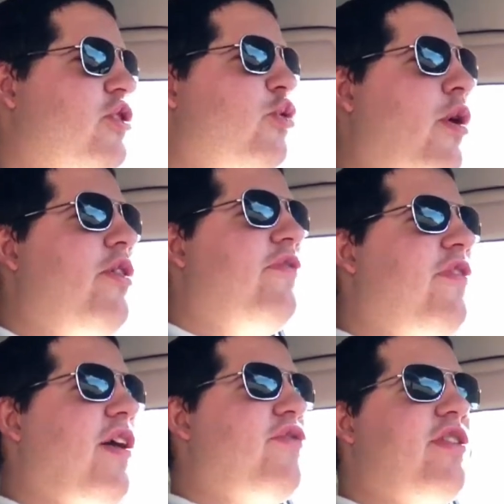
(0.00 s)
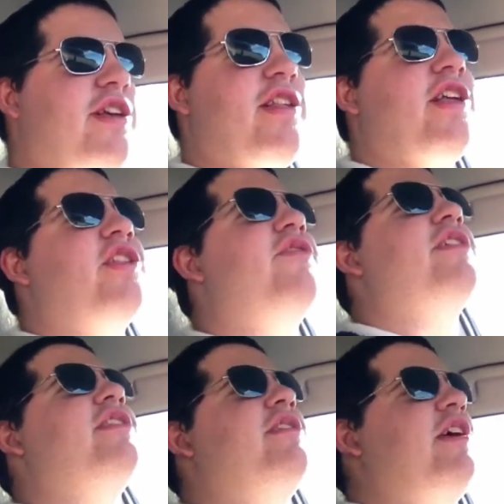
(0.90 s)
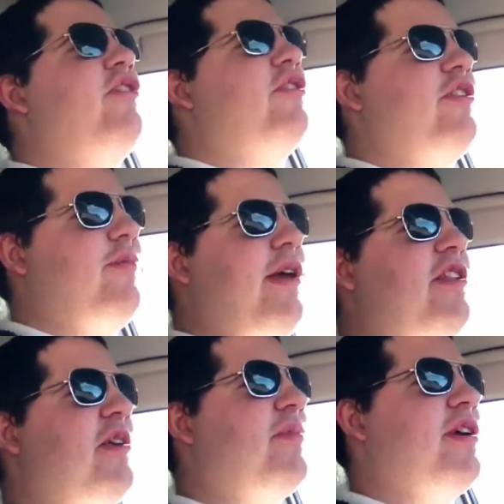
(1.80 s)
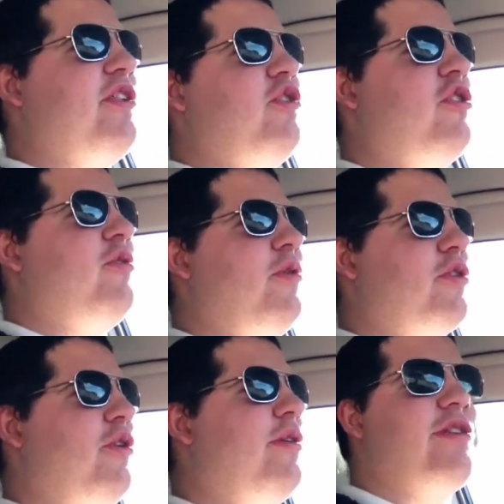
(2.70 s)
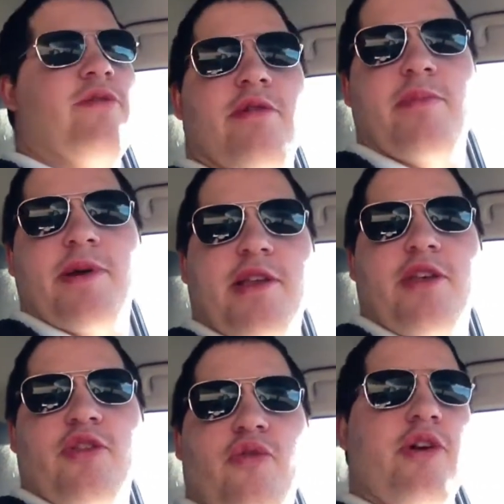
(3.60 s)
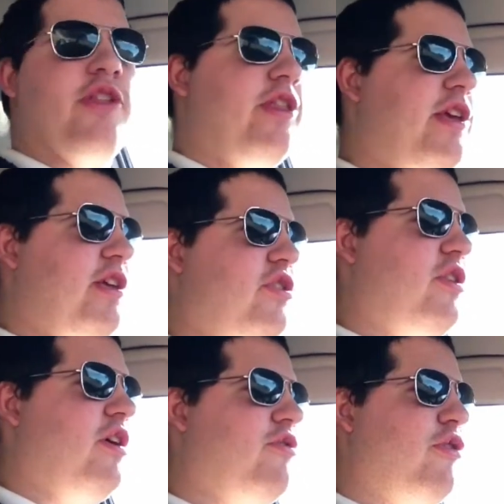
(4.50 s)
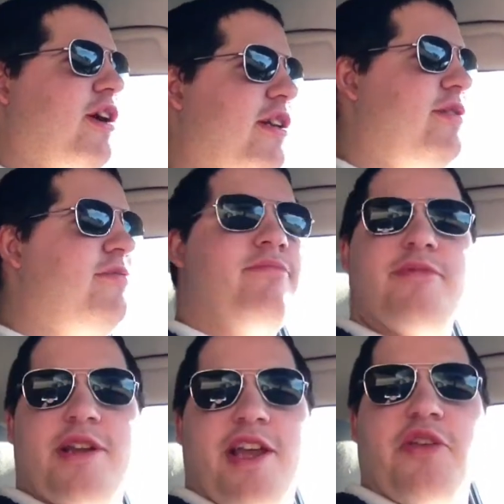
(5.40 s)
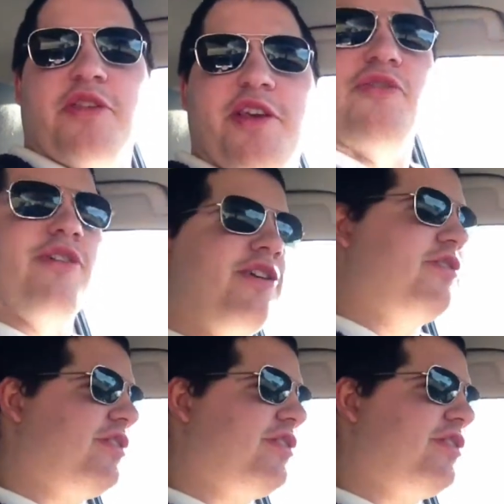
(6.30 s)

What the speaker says: Well, the flavor success of it in Standard is amazing because you're almost always going to pick destroy each non-dragon, kill siege rhinos and